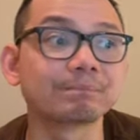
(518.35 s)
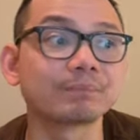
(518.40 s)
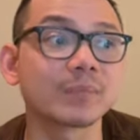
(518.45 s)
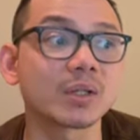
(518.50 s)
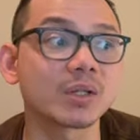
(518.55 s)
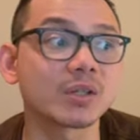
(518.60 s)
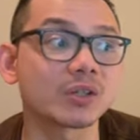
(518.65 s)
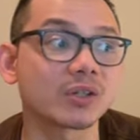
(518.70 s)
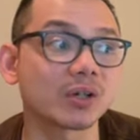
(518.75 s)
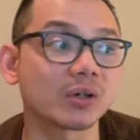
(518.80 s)

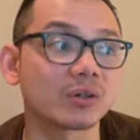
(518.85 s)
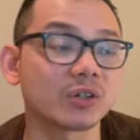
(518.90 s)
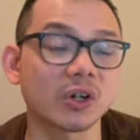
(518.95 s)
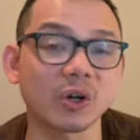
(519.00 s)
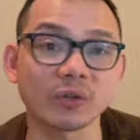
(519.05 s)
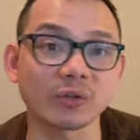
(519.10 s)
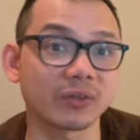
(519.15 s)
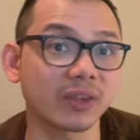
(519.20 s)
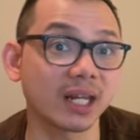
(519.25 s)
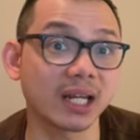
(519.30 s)
So
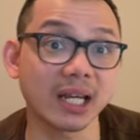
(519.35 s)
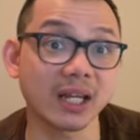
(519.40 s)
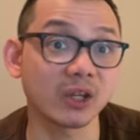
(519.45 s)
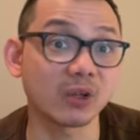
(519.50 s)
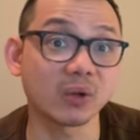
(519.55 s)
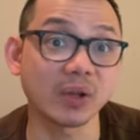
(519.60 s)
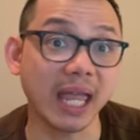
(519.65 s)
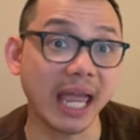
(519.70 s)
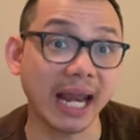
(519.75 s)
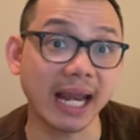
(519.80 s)
don't think that you're
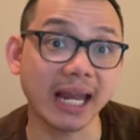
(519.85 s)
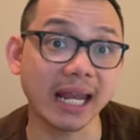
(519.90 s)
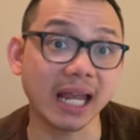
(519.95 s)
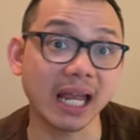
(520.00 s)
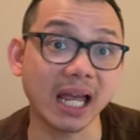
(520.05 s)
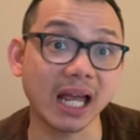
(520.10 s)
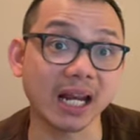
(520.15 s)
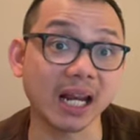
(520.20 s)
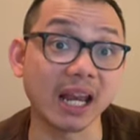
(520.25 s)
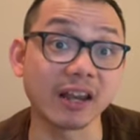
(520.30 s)
getting
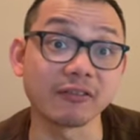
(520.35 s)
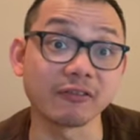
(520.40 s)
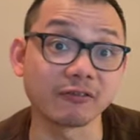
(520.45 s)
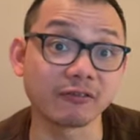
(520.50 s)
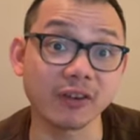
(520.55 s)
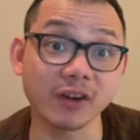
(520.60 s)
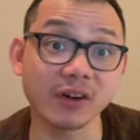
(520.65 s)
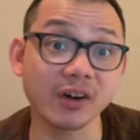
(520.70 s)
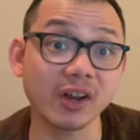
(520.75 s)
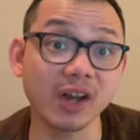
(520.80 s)
an
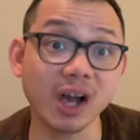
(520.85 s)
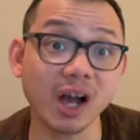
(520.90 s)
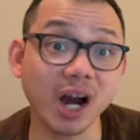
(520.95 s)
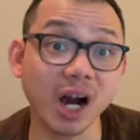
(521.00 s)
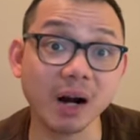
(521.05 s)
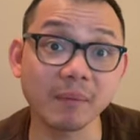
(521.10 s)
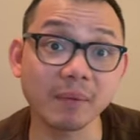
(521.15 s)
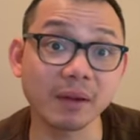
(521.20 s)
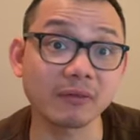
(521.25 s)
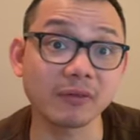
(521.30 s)
inferior
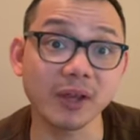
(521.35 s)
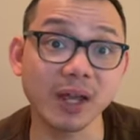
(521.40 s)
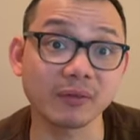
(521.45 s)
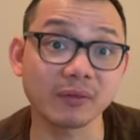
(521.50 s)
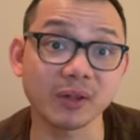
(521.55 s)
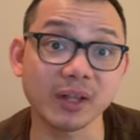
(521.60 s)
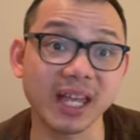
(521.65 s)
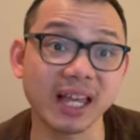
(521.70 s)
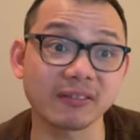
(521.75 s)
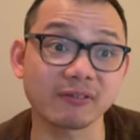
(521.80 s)
harp if you have to
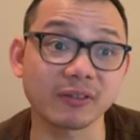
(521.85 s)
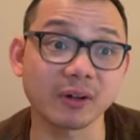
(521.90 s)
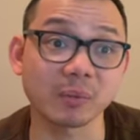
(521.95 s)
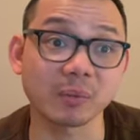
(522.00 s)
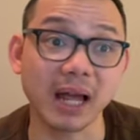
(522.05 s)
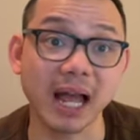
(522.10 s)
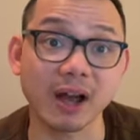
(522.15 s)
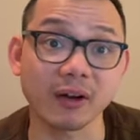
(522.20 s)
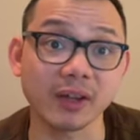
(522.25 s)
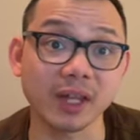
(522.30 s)
get from
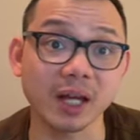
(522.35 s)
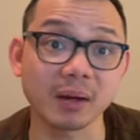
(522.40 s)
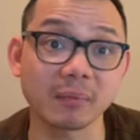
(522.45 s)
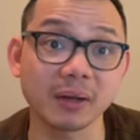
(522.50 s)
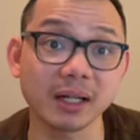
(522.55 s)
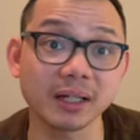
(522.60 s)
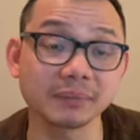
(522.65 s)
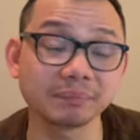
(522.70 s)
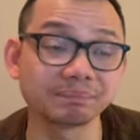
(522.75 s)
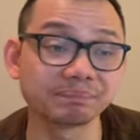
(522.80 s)

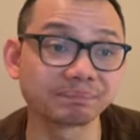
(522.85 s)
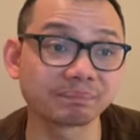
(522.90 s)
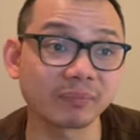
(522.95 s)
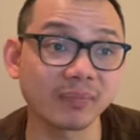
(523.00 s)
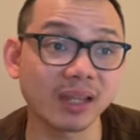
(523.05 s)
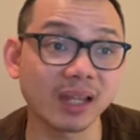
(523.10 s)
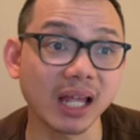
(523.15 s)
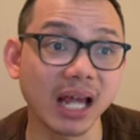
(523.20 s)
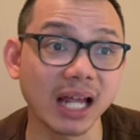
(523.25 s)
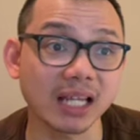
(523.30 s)
Aoyama,
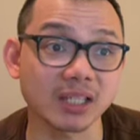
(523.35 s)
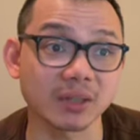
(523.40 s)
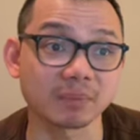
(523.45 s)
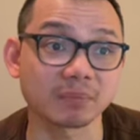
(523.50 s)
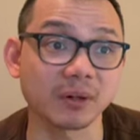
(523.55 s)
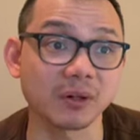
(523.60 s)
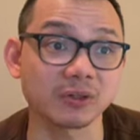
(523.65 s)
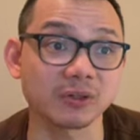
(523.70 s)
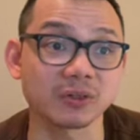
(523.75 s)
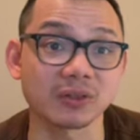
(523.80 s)
as
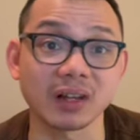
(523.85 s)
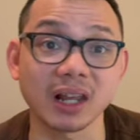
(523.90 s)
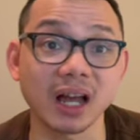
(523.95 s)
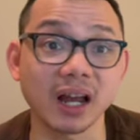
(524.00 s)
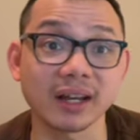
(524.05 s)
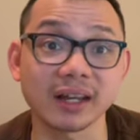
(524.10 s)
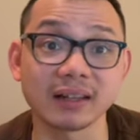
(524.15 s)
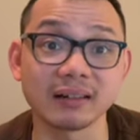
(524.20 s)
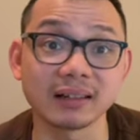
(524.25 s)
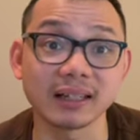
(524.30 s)
opposed to
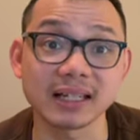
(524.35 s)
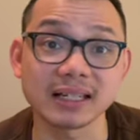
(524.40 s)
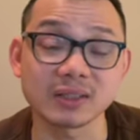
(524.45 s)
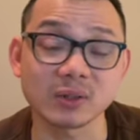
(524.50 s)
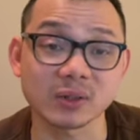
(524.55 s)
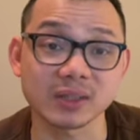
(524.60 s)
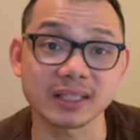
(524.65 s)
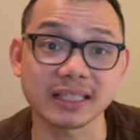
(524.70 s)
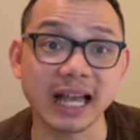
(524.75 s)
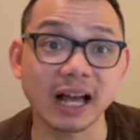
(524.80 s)
Lion Hills or
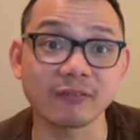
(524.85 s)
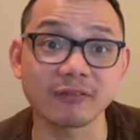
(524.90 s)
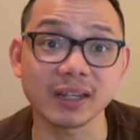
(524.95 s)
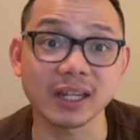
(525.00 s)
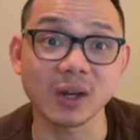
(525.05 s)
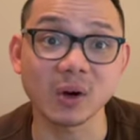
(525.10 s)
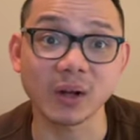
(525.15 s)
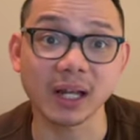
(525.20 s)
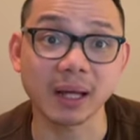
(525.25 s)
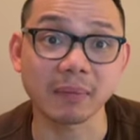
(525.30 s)
Salvi
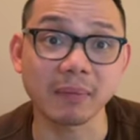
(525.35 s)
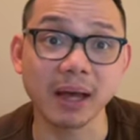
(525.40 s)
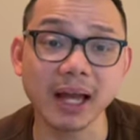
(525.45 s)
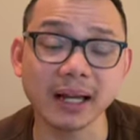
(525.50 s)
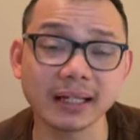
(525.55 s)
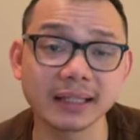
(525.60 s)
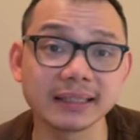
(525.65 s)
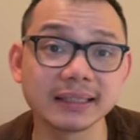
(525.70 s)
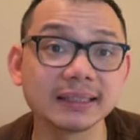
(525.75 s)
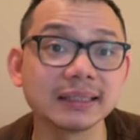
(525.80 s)
or Kamak.
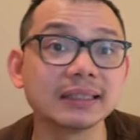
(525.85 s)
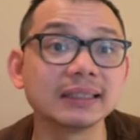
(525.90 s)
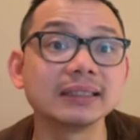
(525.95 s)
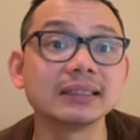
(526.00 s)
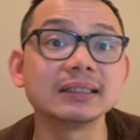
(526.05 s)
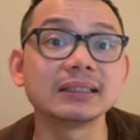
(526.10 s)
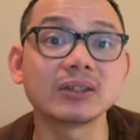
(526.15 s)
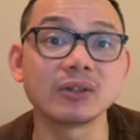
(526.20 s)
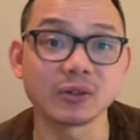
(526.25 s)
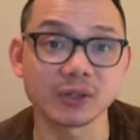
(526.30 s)

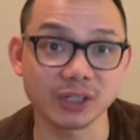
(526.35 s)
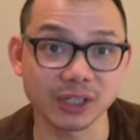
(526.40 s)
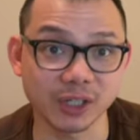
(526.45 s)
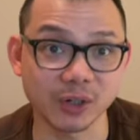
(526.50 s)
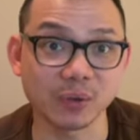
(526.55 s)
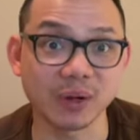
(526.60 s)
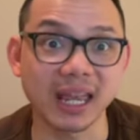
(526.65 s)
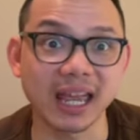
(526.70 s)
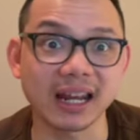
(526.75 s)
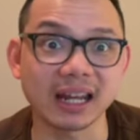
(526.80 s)
You're still
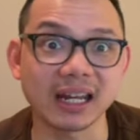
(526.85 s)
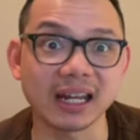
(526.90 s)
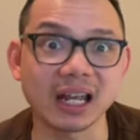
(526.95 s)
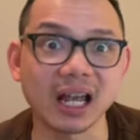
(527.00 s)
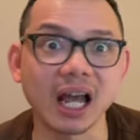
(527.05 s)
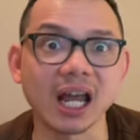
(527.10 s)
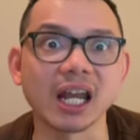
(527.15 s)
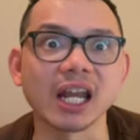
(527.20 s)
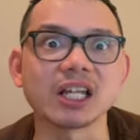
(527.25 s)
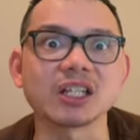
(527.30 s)
getting
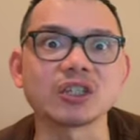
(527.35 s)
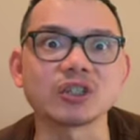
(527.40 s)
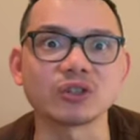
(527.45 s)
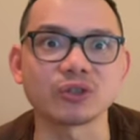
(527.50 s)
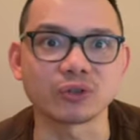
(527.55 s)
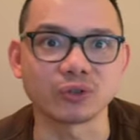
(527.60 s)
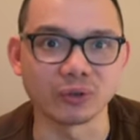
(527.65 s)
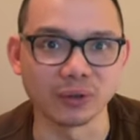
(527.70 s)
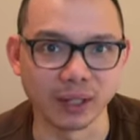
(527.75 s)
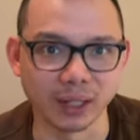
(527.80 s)
an
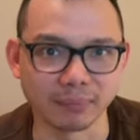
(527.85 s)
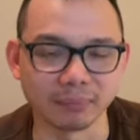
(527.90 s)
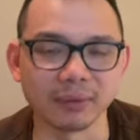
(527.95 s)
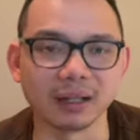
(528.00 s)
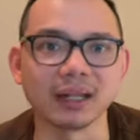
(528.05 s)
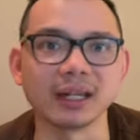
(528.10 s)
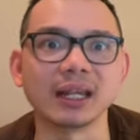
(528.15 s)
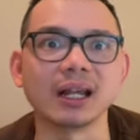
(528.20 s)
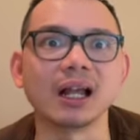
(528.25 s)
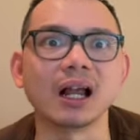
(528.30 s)

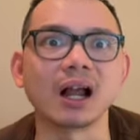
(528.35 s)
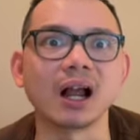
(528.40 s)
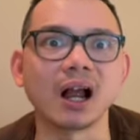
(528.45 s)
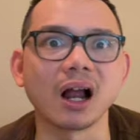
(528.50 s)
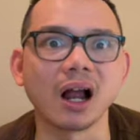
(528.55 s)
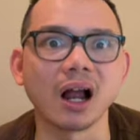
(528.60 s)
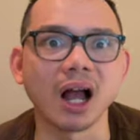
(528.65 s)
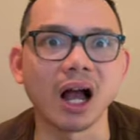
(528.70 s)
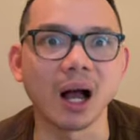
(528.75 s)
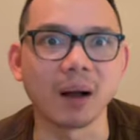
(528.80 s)
extremely
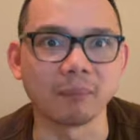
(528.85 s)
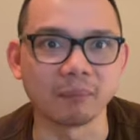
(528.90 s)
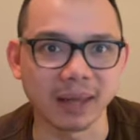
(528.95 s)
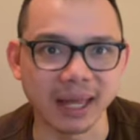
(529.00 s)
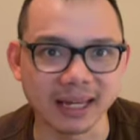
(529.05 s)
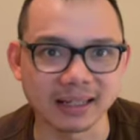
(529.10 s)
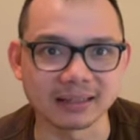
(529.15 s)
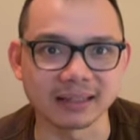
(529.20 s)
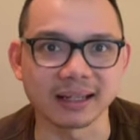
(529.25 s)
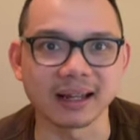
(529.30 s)

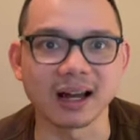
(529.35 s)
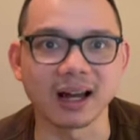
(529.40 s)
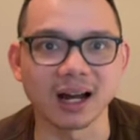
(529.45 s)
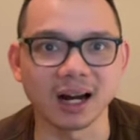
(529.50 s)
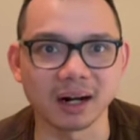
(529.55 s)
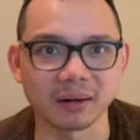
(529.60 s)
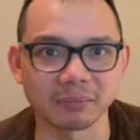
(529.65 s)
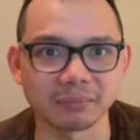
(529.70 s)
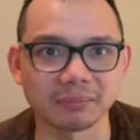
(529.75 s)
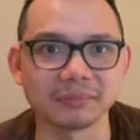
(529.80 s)
amazing
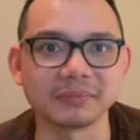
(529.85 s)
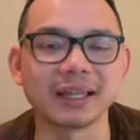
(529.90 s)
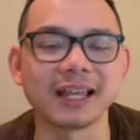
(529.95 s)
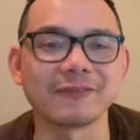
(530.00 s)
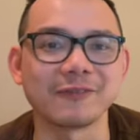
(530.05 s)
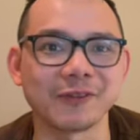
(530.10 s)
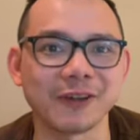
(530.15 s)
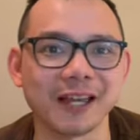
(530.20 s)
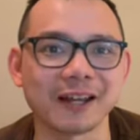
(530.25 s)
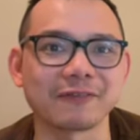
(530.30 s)
harp if
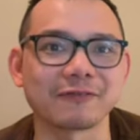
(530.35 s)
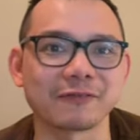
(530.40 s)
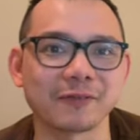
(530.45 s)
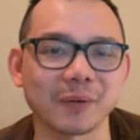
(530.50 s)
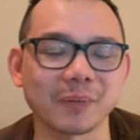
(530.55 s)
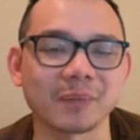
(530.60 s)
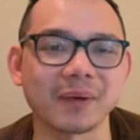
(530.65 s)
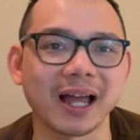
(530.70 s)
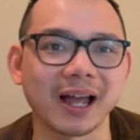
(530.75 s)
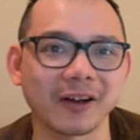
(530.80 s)
you get it from
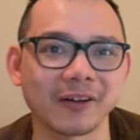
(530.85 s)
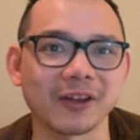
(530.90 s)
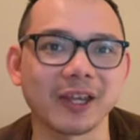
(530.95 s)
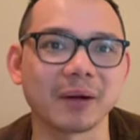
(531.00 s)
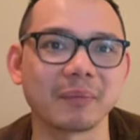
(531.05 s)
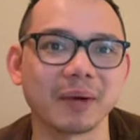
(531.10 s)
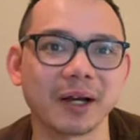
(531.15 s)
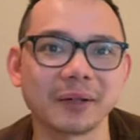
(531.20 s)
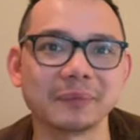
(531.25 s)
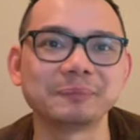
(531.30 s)

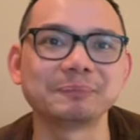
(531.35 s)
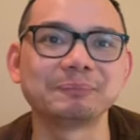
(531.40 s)
Aoyama.